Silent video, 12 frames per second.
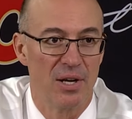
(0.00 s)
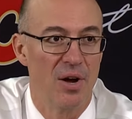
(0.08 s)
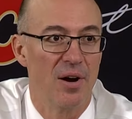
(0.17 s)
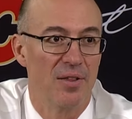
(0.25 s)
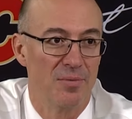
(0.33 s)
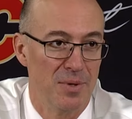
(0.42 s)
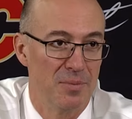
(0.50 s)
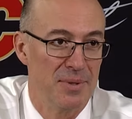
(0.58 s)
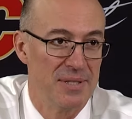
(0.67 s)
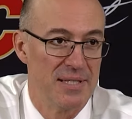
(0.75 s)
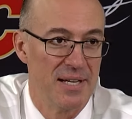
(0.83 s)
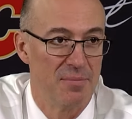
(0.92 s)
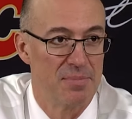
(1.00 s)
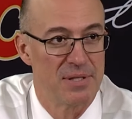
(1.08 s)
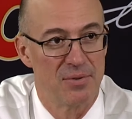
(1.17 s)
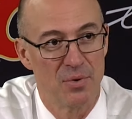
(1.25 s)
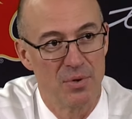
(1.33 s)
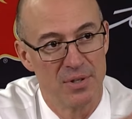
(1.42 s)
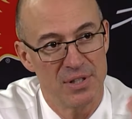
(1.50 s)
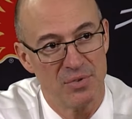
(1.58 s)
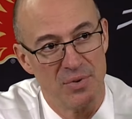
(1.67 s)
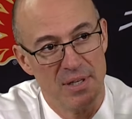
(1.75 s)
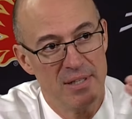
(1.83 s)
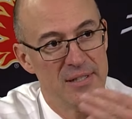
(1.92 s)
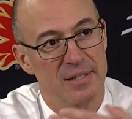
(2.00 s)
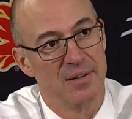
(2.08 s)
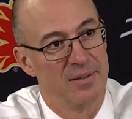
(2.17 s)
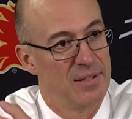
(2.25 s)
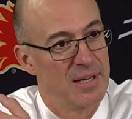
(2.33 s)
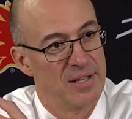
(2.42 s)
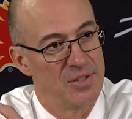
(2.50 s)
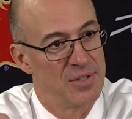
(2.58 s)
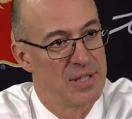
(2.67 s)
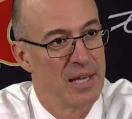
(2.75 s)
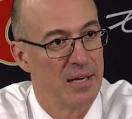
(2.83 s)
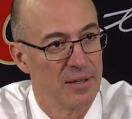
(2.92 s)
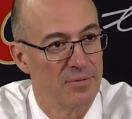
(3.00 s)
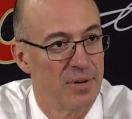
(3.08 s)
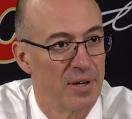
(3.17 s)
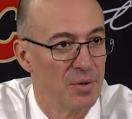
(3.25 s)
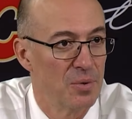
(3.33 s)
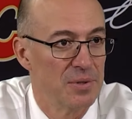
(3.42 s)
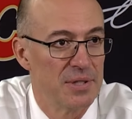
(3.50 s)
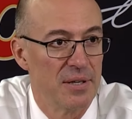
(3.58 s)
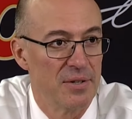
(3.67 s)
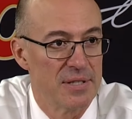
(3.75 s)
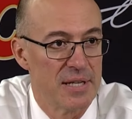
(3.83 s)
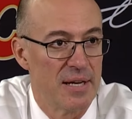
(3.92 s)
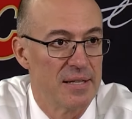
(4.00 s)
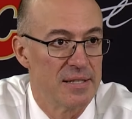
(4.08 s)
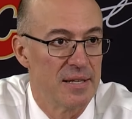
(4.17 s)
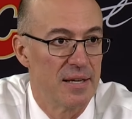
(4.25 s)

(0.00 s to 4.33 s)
a lot of them have been tips or screens that guys are skating in front of goaltenders' eyes.